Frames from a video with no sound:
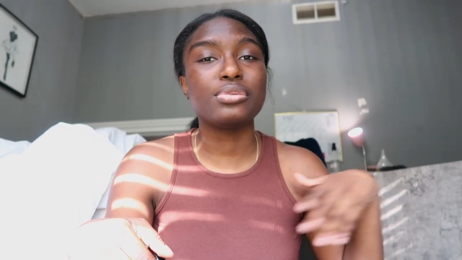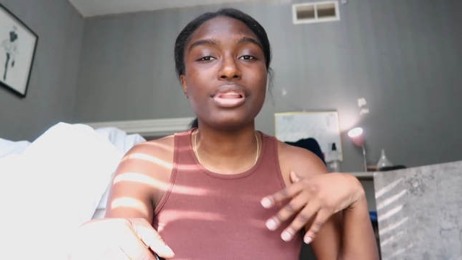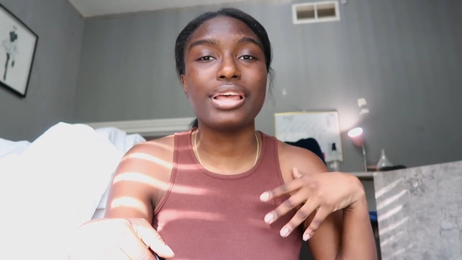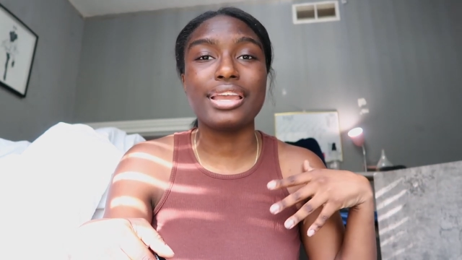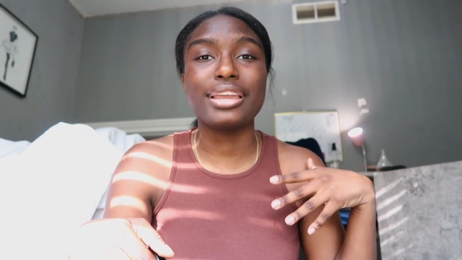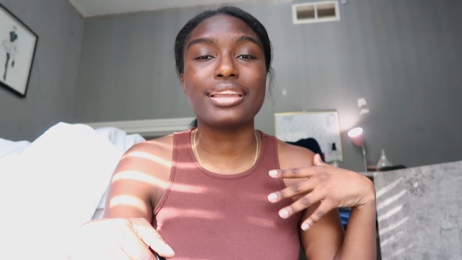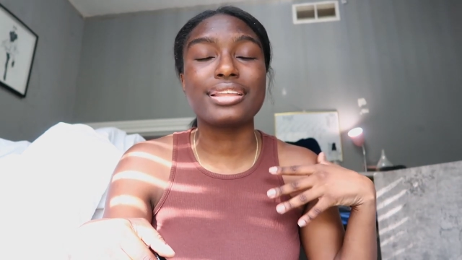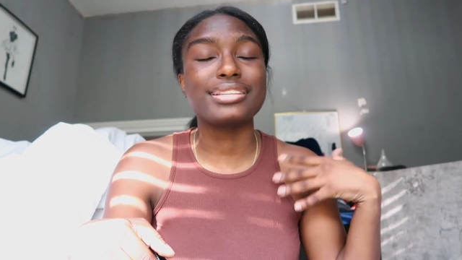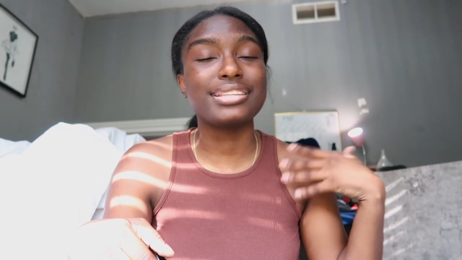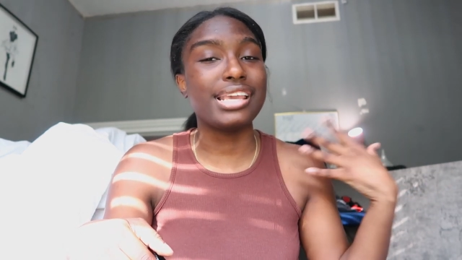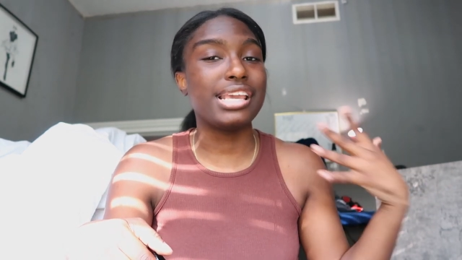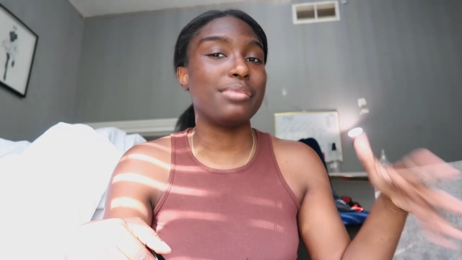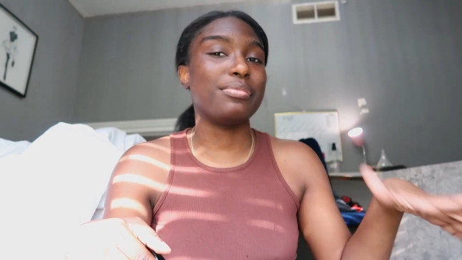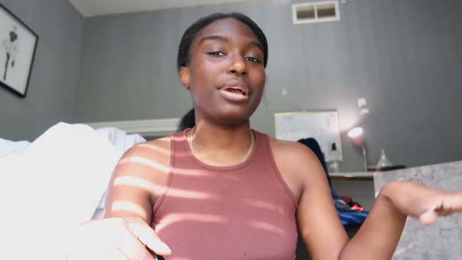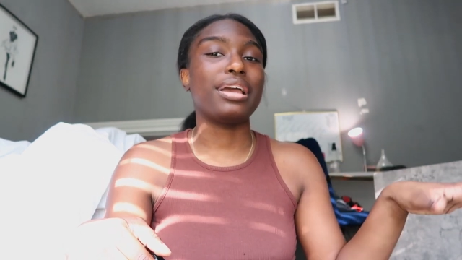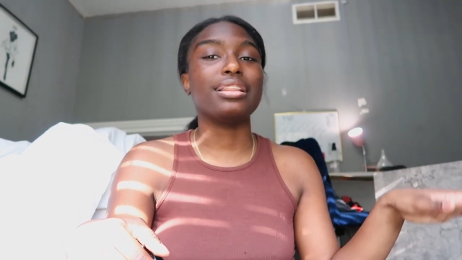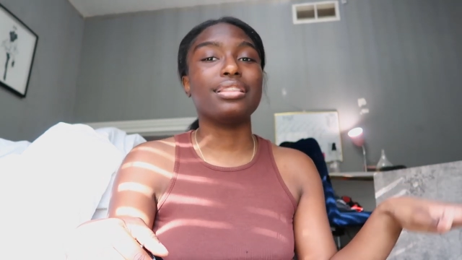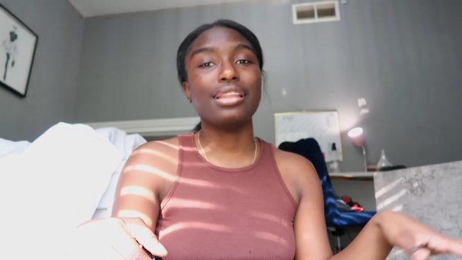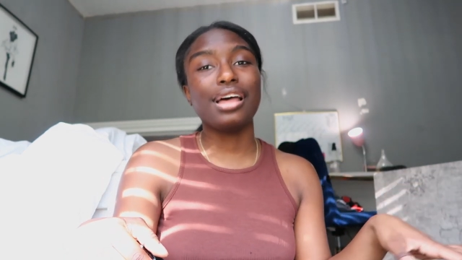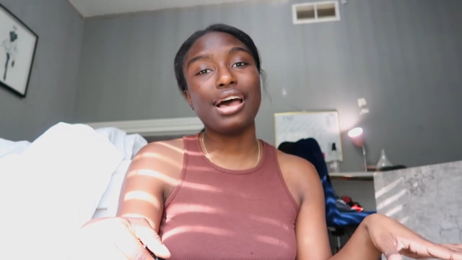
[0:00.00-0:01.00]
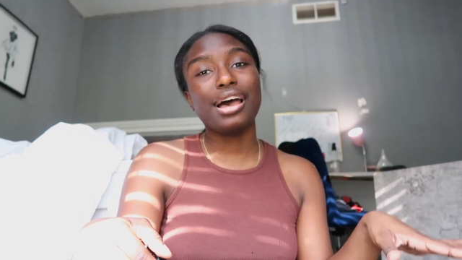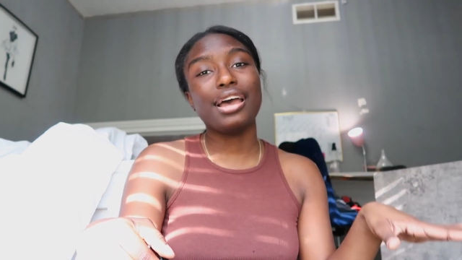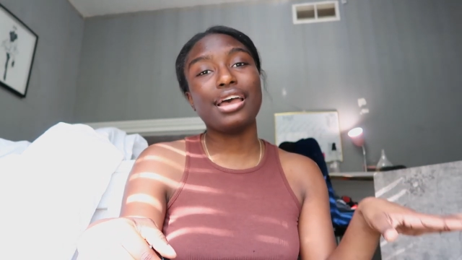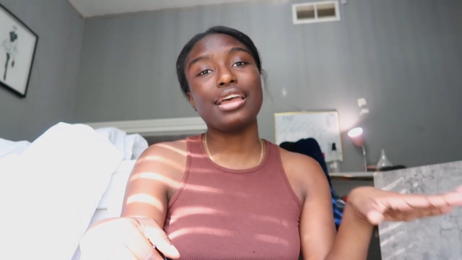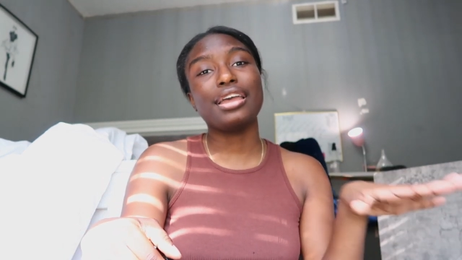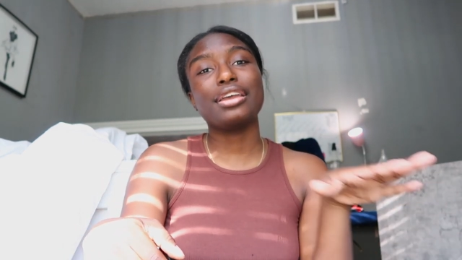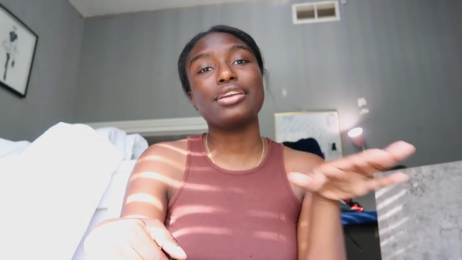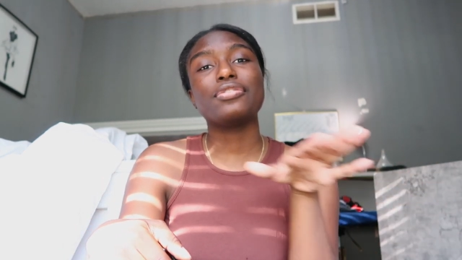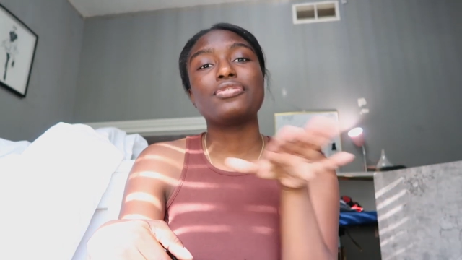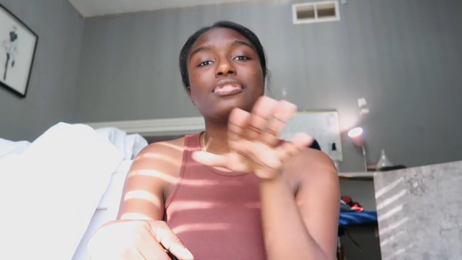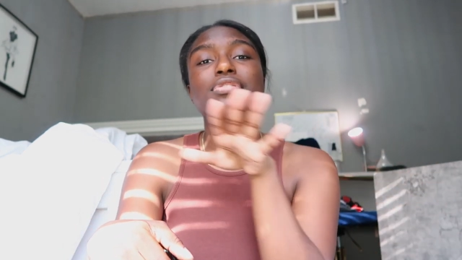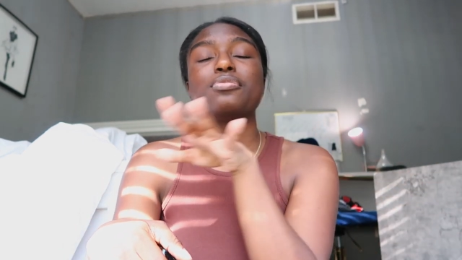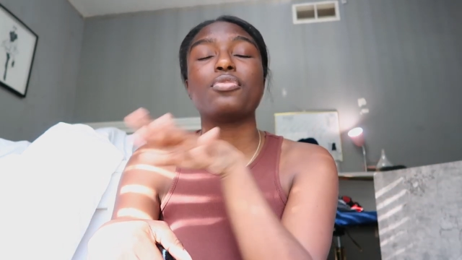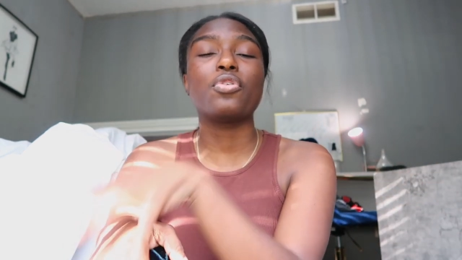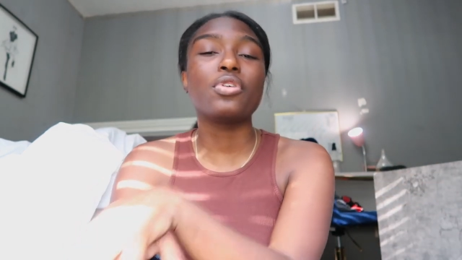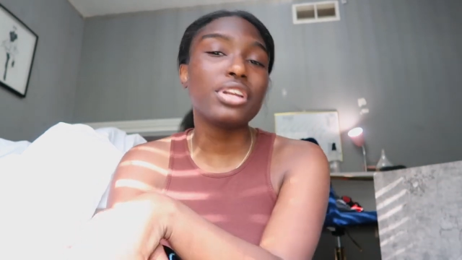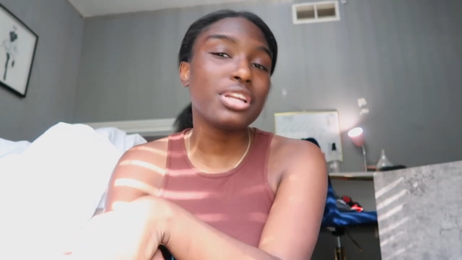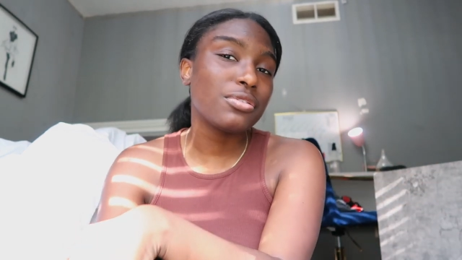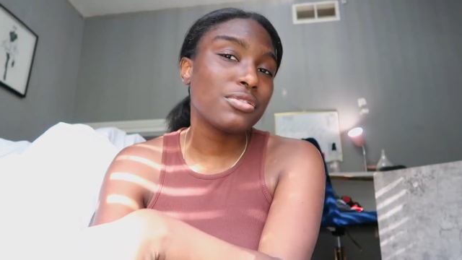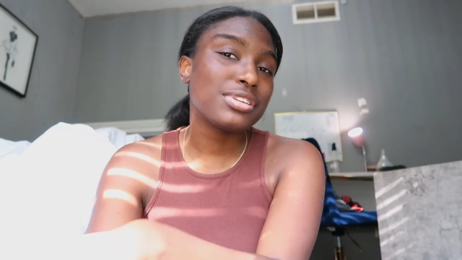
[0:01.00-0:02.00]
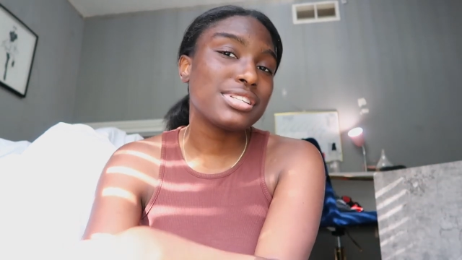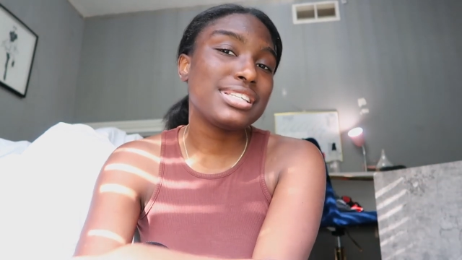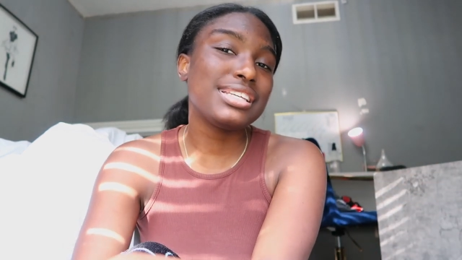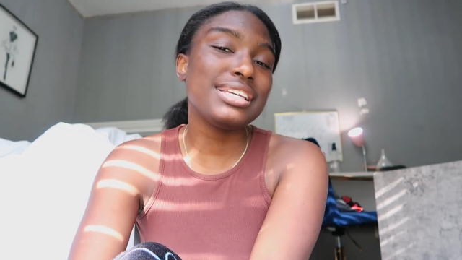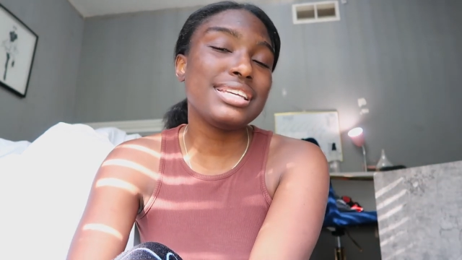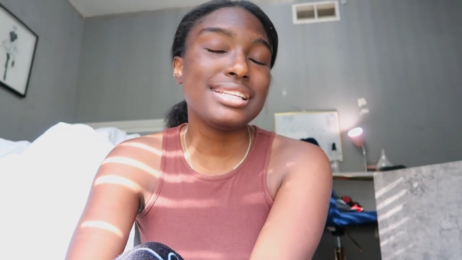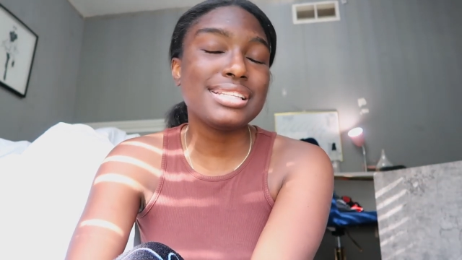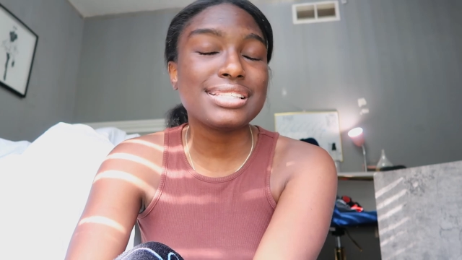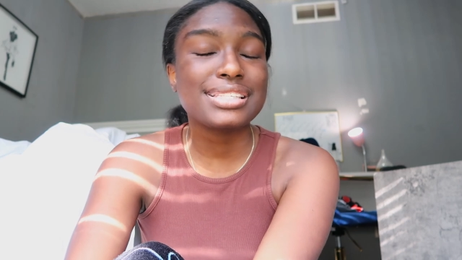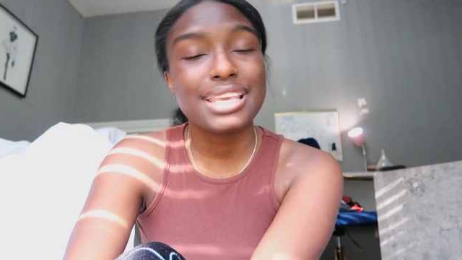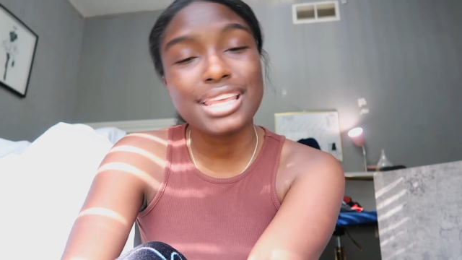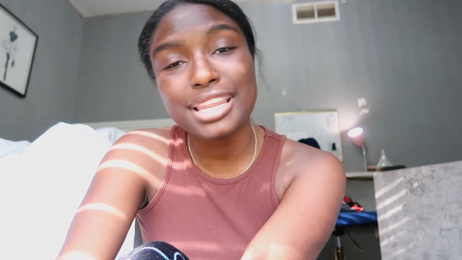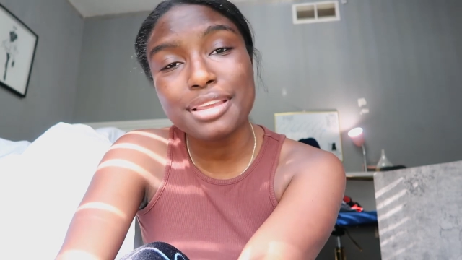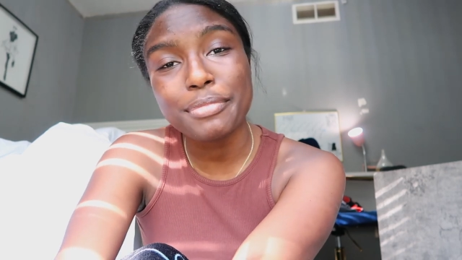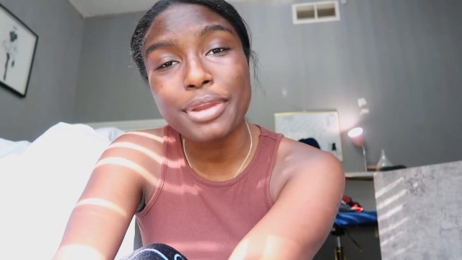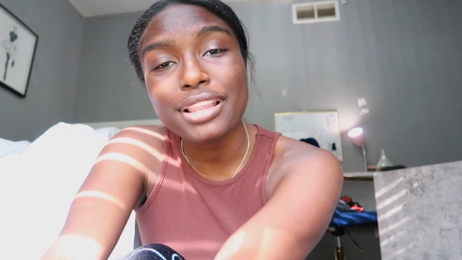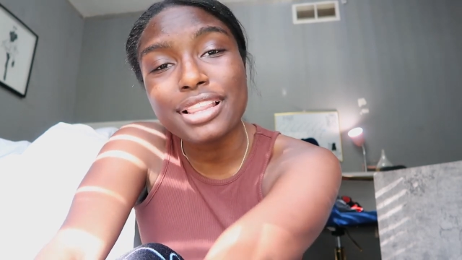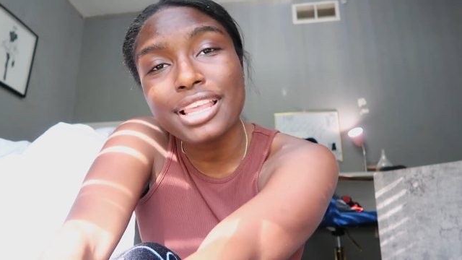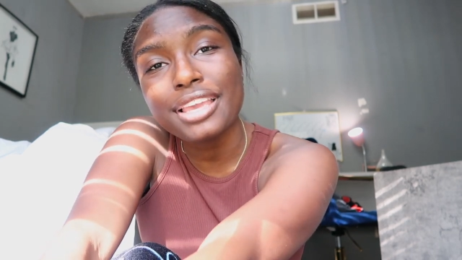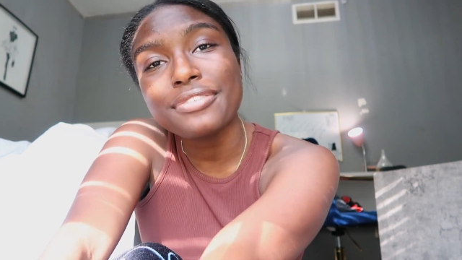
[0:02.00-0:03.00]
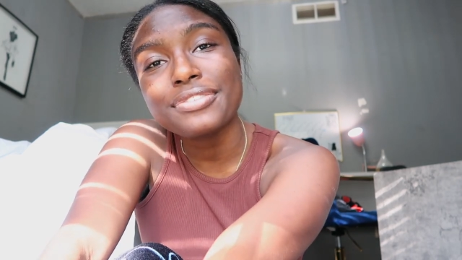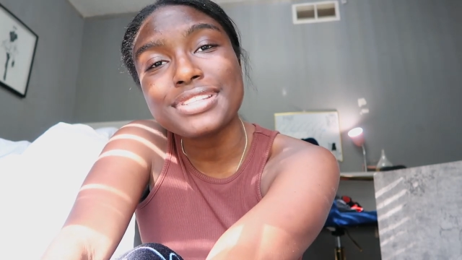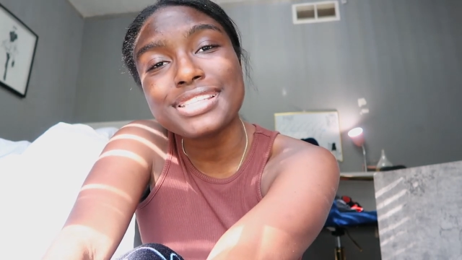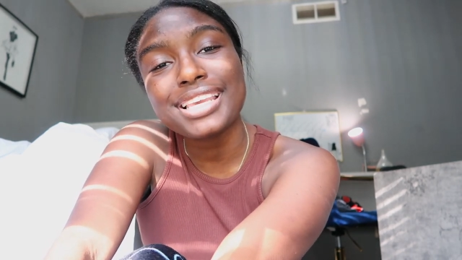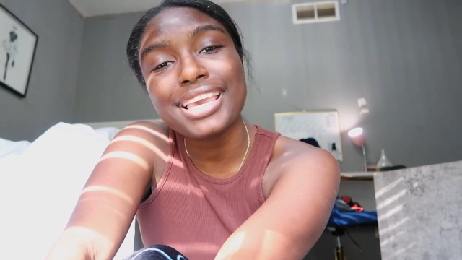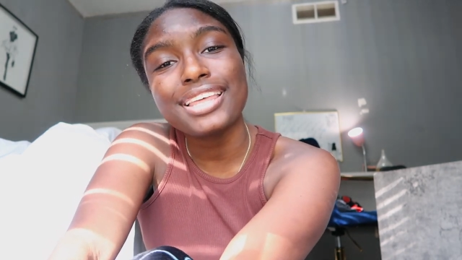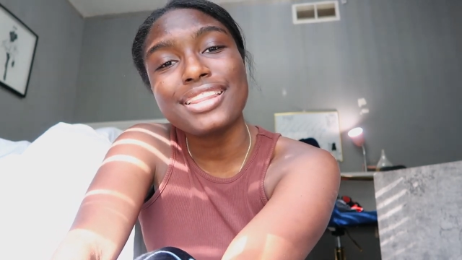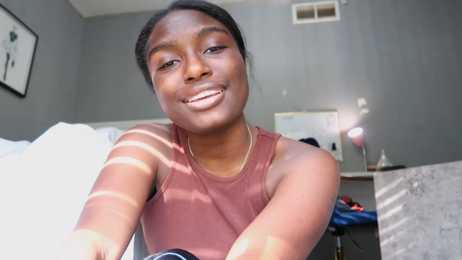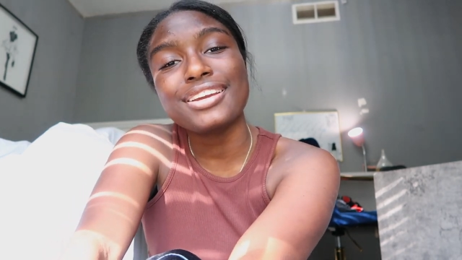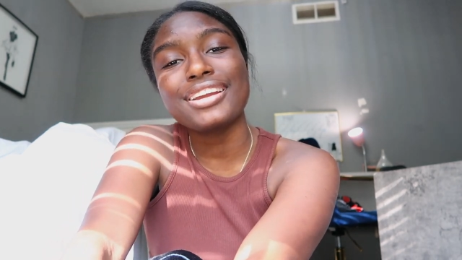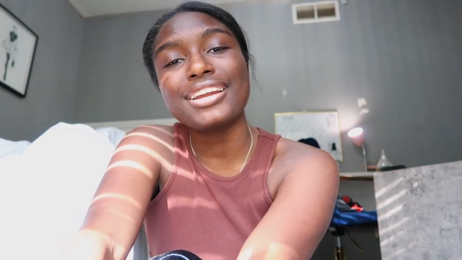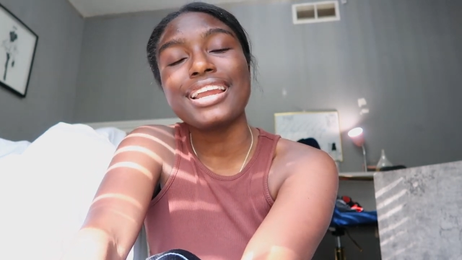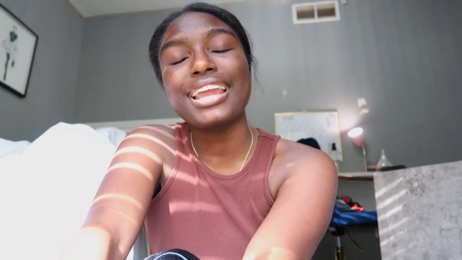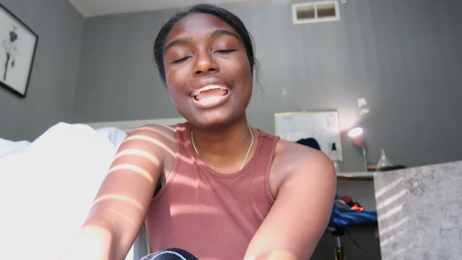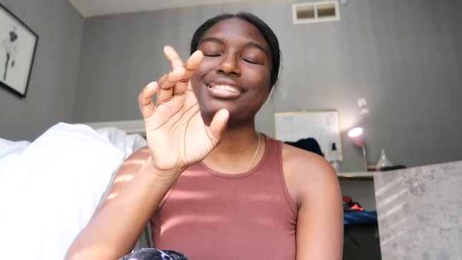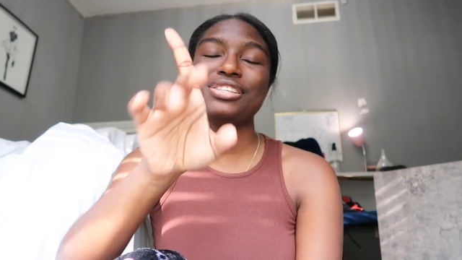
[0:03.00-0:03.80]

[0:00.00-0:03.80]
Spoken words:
like day in my life, morning routines, getting my life together.